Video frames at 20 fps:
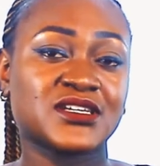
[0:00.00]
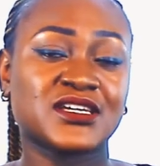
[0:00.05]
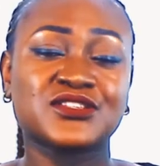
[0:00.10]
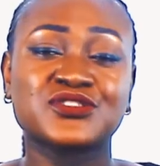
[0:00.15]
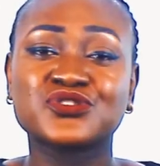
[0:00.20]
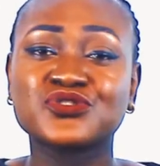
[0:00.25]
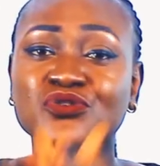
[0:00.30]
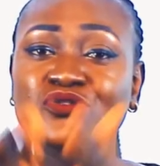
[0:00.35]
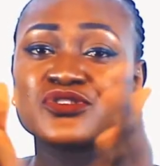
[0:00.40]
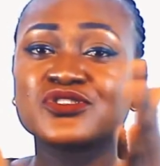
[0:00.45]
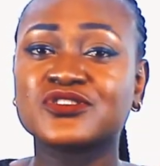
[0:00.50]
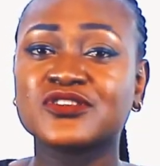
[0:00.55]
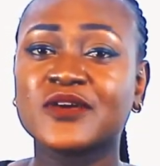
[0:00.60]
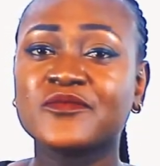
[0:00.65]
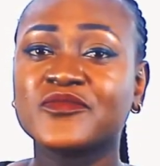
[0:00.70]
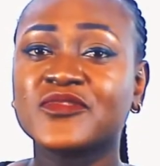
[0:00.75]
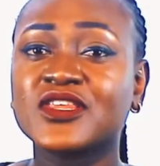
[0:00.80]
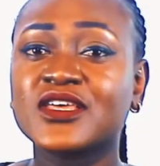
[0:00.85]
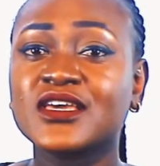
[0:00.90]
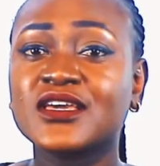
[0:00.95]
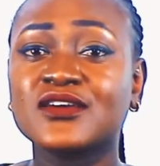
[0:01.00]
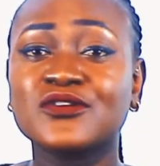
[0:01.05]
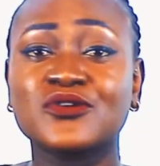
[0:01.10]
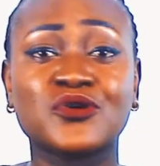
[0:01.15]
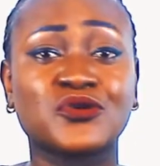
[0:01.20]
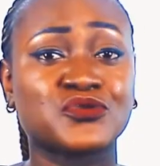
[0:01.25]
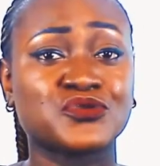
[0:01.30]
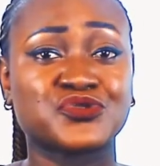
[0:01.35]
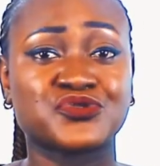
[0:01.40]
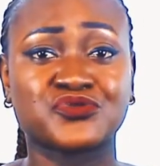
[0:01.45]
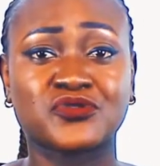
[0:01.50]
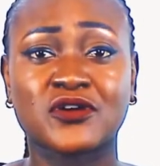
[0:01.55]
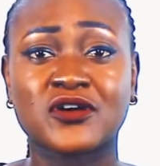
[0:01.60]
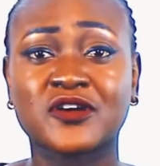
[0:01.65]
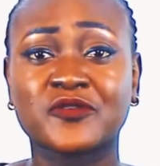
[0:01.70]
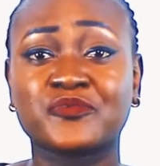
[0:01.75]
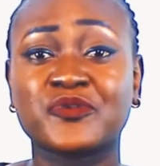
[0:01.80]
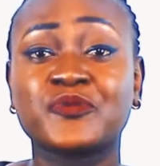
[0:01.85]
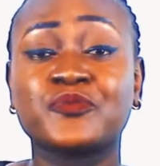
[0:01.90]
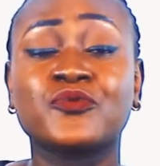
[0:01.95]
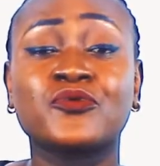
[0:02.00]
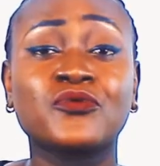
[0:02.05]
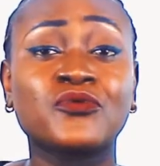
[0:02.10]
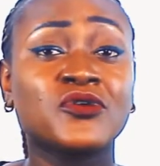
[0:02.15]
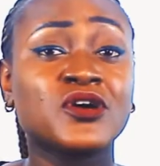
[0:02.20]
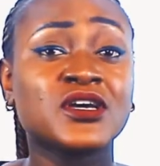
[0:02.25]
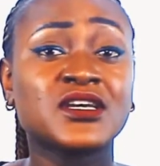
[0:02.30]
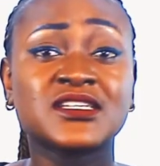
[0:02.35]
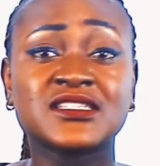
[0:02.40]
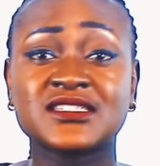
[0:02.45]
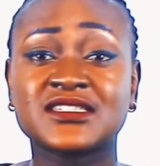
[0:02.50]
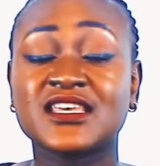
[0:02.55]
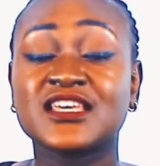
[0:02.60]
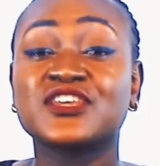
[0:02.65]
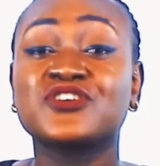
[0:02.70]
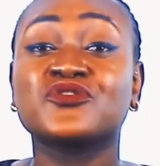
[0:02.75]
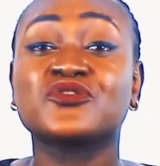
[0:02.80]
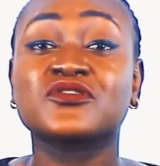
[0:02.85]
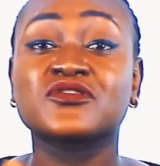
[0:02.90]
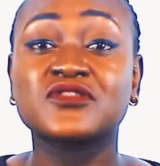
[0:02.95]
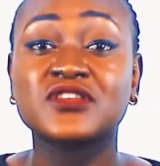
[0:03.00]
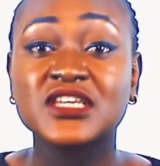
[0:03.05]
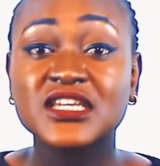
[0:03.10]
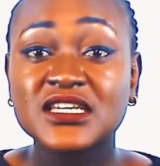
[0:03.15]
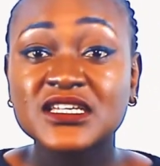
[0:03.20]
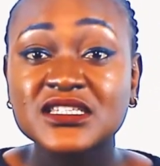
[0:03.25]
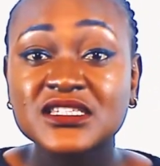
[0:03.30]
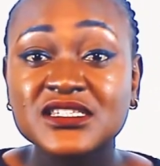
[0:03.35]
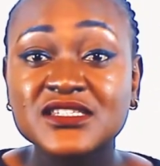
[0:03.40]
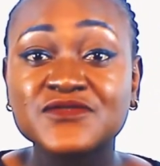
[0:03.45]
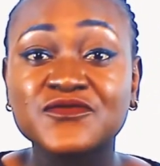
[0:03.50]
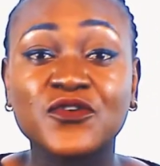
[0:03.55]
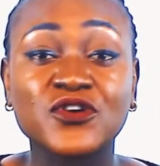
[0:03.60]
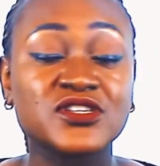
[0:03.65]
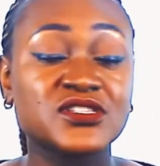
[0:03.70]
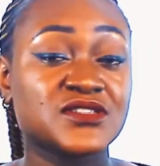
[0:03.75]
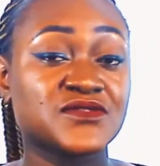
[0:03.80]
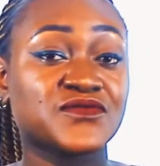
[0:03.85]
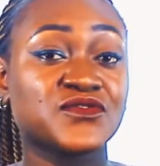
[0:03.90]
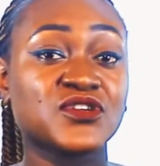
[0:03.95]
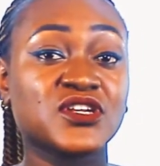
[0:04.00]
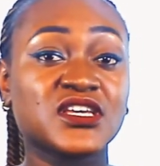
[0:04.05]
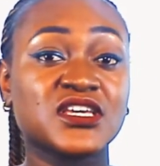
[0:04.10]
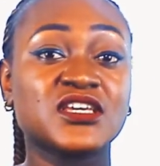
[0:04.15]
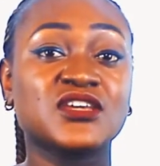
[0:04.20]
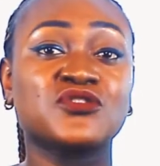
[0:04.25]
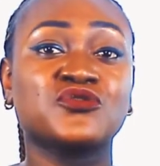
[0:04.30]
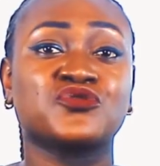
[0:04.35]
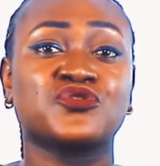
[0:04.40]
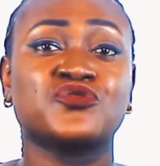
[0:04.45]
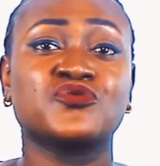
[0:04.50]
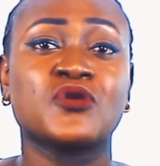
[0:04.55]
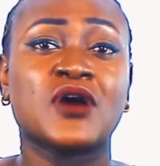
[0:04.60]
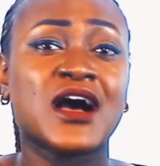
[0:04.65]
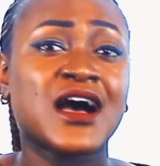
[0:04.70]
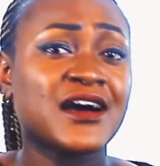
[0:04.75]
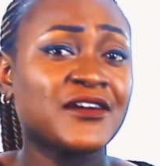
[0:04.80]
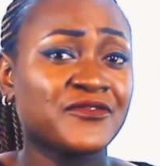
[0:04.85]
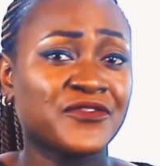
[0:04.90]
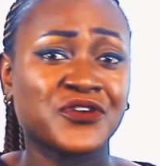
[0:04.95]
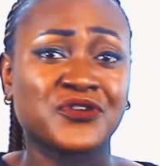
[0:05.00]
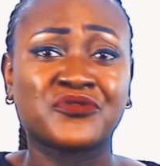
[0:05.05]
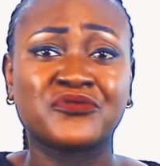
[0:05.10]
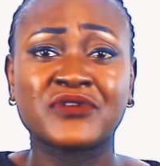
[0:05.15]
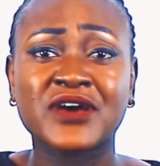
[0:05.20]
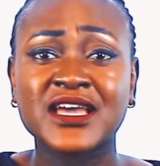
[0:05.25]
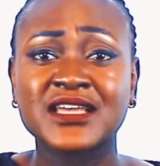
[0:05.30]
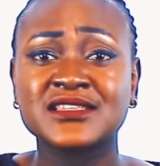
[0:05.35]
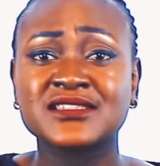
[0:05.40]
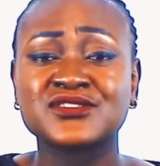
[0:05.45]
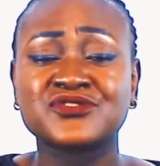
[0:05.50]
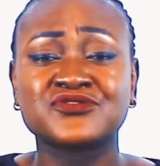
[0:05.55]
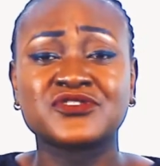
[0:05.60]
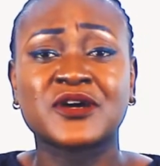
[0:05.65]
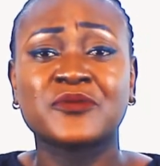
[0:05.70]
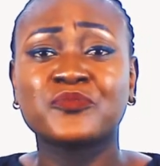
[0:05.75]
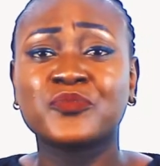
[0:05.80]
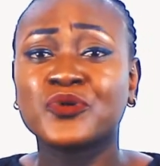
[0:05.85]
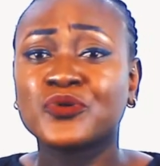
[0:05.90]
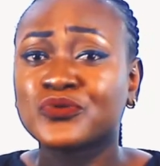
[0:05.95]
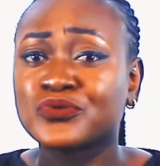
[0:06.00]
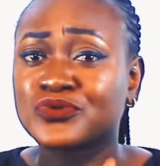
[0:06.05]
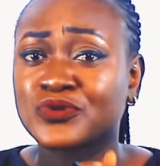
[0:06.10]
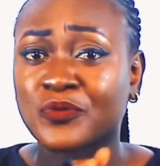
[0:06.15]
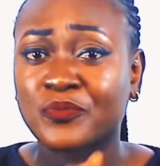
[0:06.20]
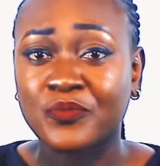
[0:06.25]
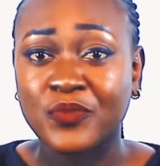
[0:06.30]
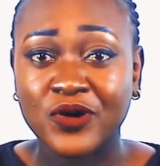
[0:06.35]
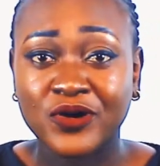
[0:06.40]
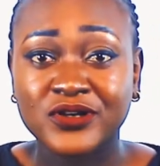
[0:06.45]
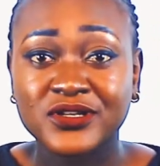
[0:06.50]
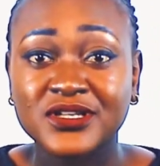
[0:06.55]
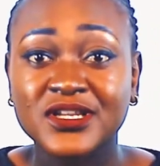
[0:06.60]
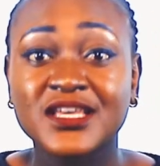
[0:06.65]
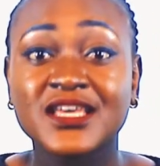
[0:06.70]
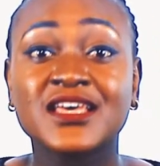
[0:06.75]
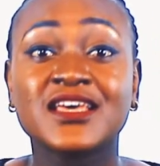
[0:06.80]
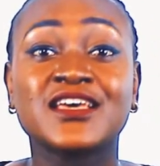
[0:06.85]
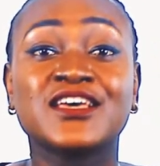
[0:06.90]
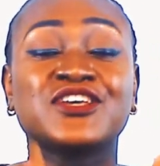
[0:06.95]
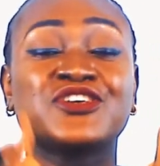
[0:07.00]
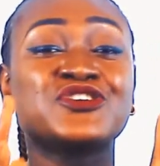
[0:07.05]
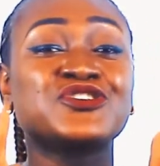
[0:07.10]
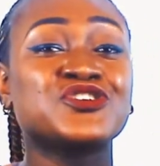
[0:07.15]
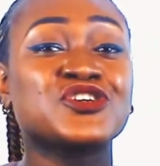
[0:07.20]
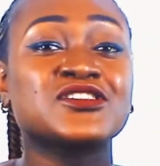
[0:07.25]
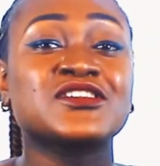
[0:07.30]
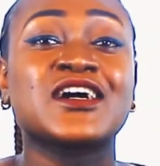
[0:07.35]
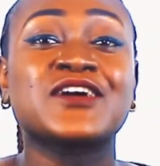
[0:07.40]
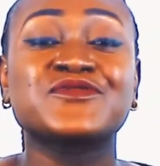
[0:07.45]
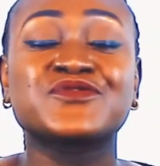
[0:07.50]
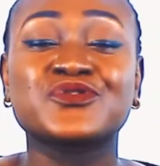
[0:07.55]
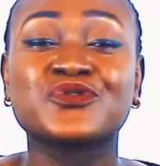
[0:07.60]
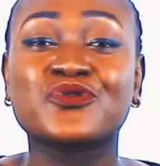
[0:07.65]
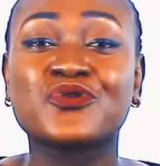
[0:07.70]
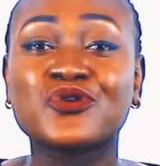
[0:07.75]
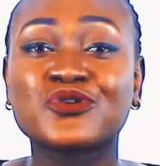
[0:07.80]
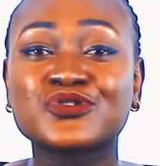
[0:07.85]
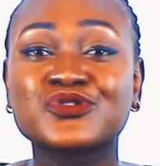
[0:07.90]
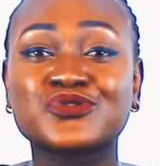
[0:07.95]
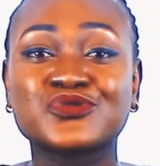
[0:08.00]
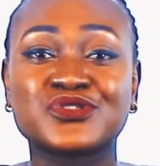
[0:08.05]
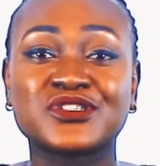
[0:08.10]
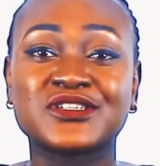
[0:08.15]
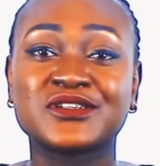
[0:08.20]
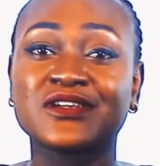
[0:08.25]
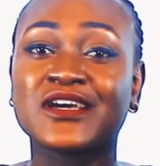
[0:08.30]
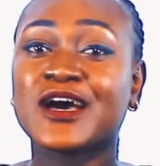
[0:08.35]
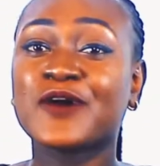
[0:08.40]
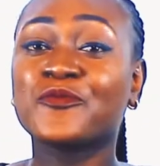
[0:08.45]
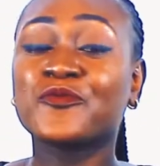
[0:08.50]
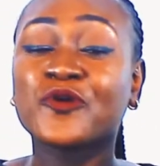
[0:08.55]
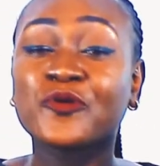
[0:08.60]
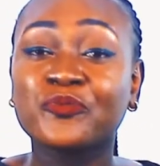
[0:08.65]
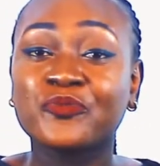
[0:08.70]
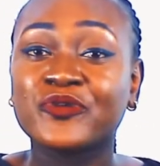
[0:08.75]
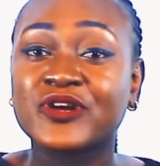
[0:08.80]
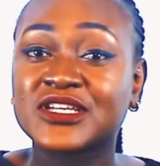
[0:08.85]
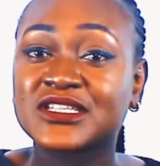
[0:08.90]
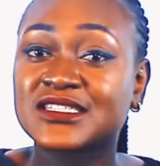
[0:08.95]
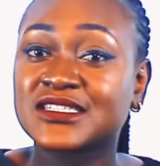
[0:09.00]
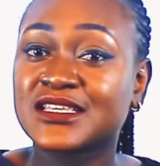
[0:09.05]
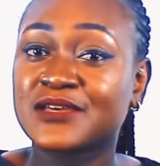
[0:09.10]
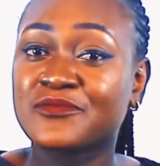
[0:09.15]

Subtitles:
And so something goes wrong, people take your things forcefully, you have your rights trampled upon, you just have to go to the appropriate